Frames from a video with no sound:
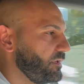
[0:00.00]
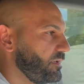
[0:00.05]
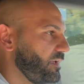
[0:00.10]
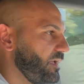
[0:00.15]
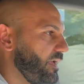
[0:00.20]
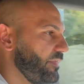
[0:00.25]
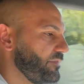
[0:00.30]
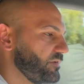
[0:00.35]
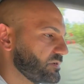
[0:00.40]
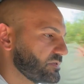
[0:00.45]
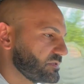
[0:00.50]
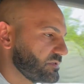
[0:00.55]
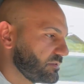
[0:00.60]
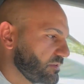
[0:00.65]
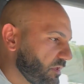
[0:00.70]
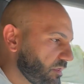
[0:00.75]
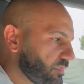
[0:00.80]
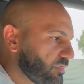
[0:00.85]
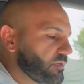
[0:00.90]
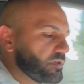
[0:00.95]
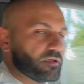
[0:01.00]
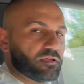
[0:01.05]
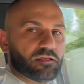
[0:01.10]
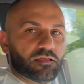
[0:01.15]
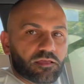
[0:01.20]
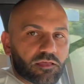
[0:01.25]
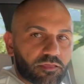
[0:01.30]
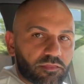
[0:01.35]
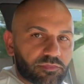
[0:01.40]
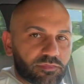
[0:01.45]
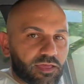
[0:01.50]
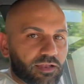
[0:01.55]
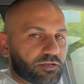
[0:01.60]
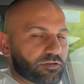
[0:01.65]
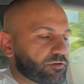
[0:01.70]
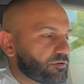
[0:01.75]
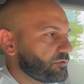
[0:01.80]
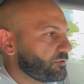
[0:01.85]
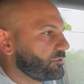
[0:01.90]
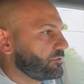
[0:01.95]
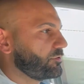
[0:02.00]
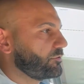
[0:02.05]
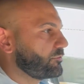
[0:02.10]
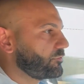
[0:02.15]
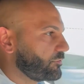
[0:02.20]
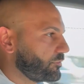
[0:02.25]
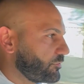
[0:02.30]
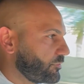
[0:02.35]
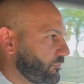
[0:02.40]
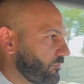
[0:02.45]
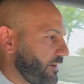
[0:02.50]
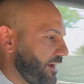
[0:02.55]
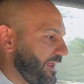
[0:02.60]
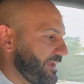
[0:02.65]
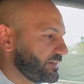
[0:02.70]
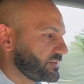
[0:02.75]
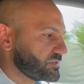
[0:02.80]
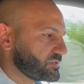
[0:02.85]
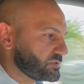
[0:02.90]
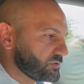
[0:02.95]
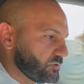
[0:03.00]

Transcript: And there's nothing that cracks